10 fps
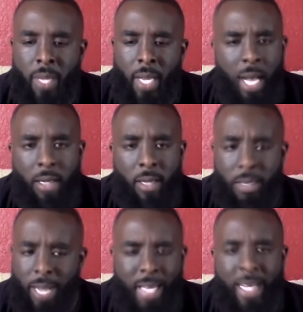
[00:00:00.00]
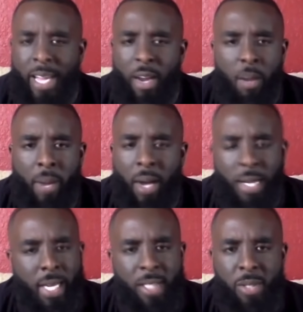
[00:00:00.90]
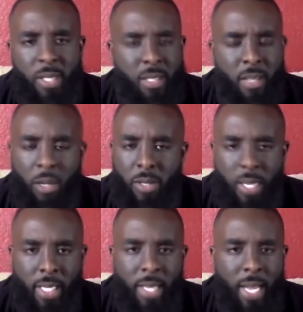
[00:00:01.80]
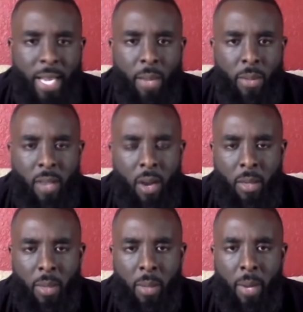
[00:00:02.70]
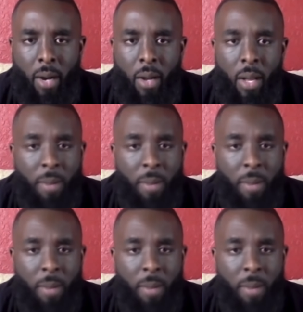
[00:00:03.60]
and I didn't care about the injury, the surgery, anything they were talking to me about.